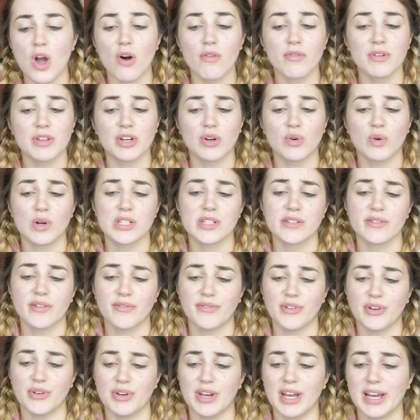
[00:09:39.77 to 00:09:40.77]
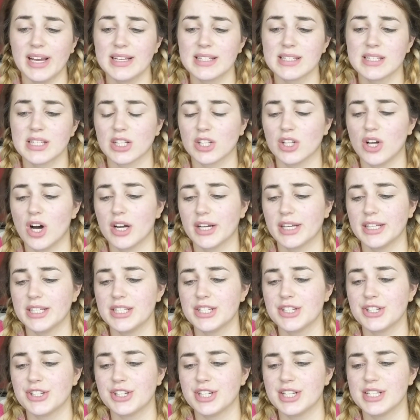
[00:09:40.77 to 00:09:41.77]
Over the course of a few days, the clogging
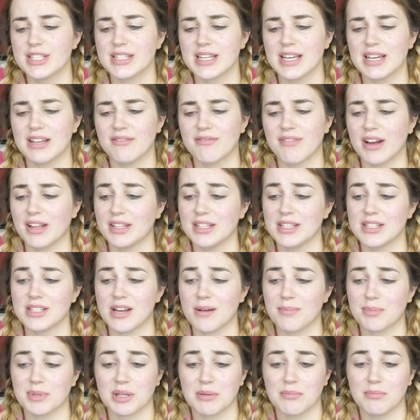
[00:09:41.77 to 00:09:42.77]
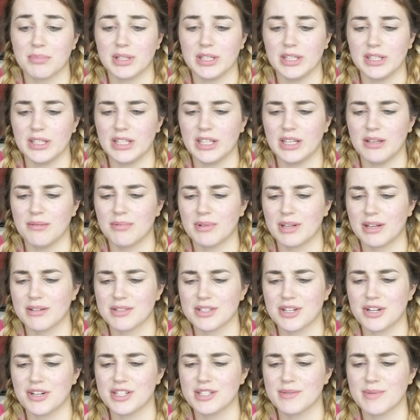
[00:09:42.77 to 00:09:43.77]
decreased and finally stopped completely, but I
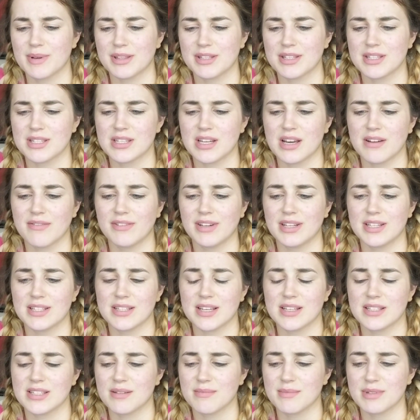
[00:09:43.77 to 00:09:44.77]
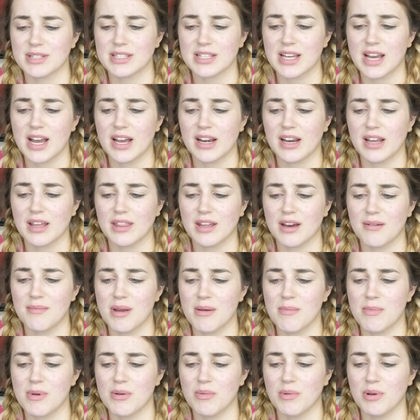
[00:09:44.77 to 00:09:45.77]
was curious about the stuff and I set some aside. I thought
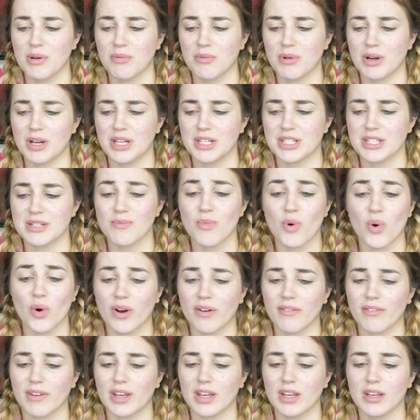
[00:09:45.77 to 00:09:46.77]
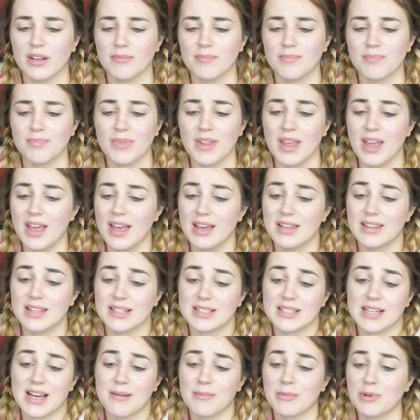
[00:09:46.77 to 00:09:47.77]
maybe we'd run into more of it. At
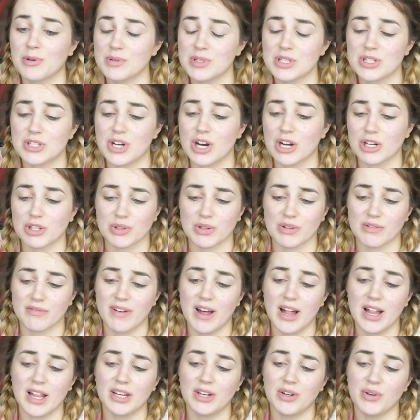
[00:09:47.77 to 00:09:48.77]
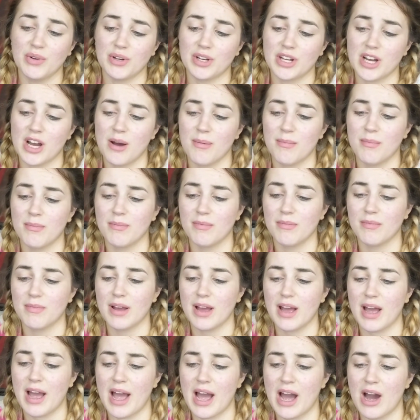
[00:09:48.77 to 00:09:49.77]
that time there was a doctor in Fallon who had come
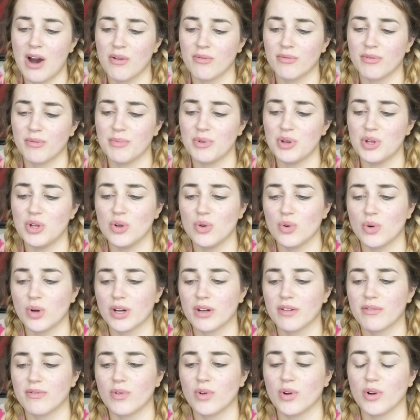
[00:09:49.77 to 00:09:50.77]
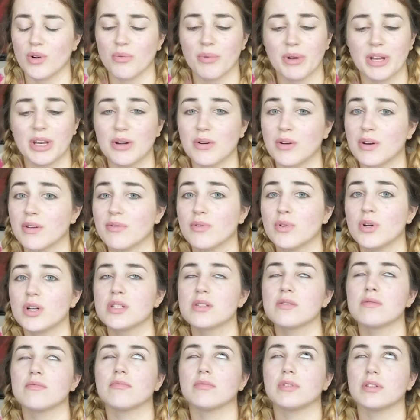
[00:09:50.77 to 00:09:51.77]
out from New York for a Reno
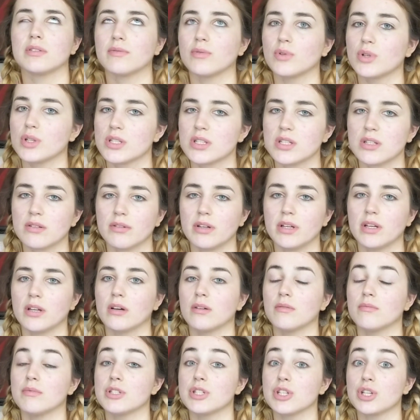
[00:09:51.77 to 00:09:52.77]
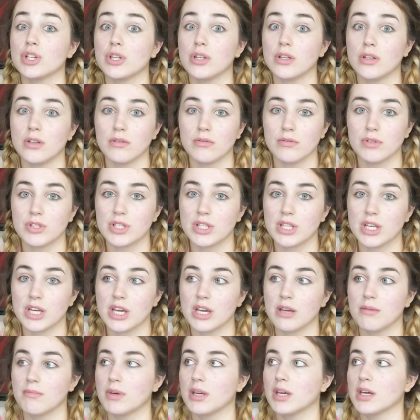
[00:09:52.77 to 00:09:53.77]
divorce. Divorce in Reno was a huge
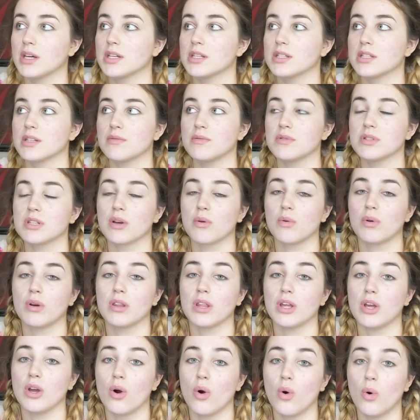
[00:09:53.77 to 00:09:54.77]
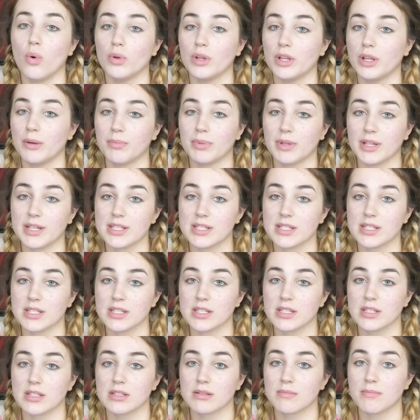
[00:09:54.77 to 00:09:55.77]
thing because it was like one of the only
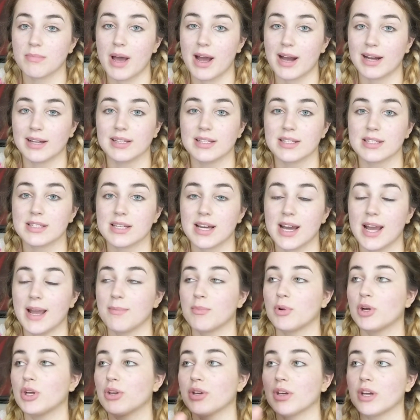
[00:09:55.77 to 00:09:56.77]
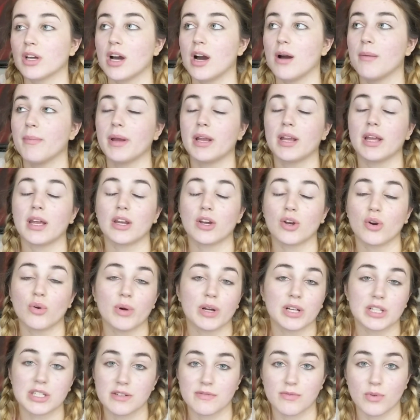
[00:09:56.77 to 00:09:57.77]
places back in this time where you could come and get a
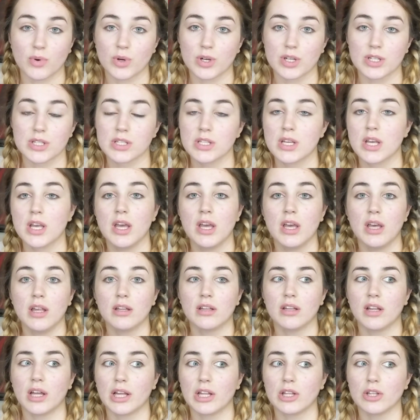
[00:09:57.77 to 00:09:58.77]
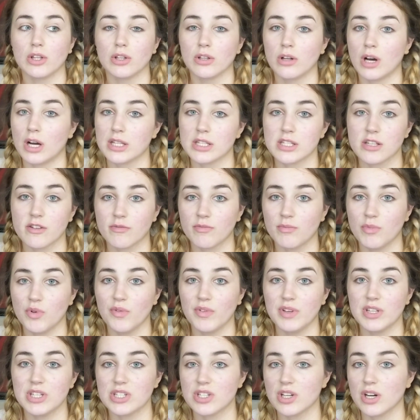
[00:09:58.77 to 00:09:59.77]
quick divorce. like lots of
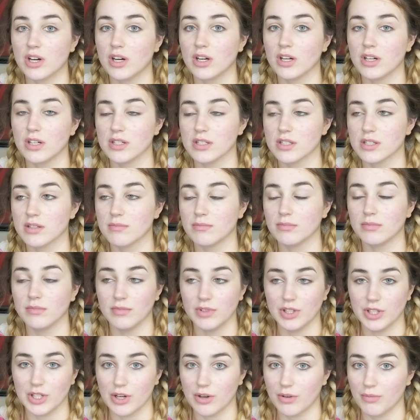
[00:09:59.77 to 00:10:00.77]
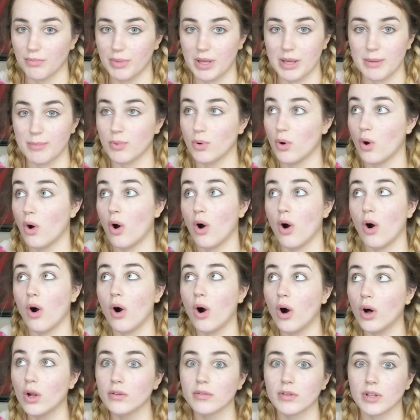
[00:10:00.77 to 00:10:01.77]
movie stars and, you know, people
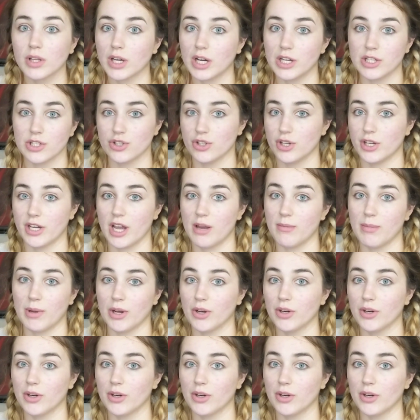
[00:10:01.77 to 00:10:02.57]
all over the country came